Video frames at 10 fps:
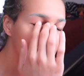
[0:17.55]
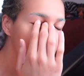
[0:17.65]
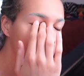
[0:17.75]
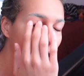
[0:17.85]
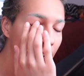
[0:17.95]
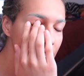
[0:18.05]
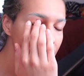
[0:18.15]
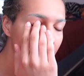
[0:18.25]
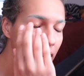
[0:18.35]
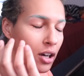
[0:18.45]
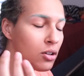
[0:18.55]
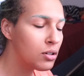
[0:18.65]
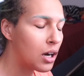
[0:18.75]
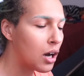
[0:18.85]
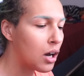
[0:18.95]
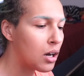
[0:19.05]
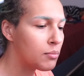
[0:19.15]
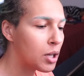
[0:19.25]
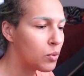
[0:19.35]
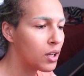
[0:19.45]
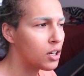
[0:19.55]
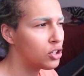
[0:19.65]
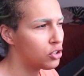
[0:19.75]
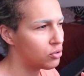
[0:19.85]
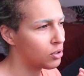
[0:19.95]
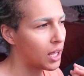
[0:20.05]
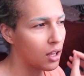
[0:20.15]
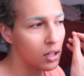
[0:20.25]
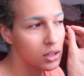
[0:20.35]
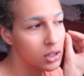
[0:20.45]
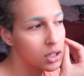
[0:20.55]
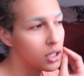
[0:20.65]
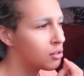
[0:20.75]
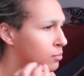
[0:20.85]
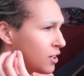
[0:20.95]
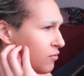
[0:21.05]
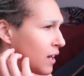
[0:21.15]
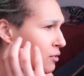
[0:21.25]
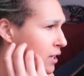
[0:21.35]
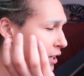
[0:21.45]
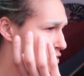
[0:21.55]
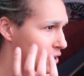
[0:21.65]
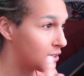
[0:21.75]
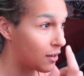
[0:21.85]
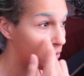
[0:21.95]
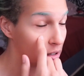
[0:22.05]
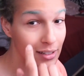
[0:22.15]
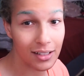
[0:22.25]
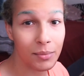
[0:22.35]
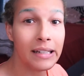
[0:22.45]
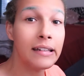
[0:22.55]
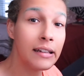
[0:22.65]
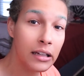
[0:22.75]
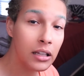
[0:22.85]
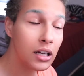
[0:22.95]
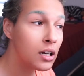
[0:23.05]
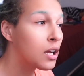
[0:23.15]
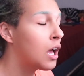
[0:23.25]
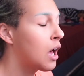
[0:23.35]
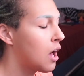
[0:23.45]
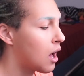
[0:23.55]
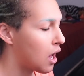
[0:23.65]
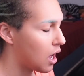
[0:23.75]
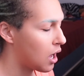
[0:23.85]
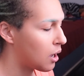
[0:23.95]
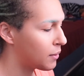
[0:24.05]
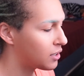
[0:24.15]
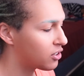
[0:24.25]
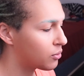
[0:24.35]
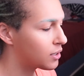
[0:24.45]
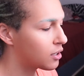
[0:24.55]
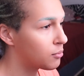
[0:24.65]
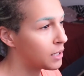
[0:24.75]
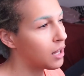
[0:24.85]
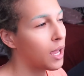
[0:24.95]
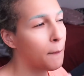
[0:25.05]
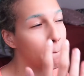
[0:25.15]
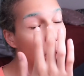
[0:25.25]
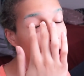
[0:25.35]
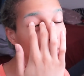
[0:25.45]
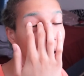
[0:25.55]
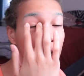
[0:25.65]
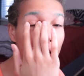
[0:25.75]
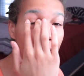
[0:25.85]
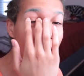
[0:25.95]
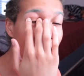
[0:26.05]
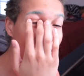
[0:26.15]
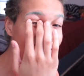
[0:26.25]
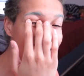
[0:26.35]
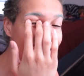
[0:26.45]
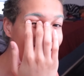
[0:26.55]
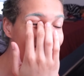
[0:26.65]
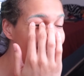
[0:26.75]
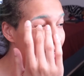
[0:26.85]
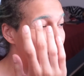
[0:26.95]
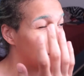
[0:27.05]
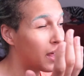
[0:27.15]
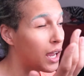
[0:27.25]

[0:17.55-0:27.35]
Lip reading: for eyeshadow, and we're gonna do a little bit of foundation, definitely some concealer, and so it's gonna be purple on the outsides and then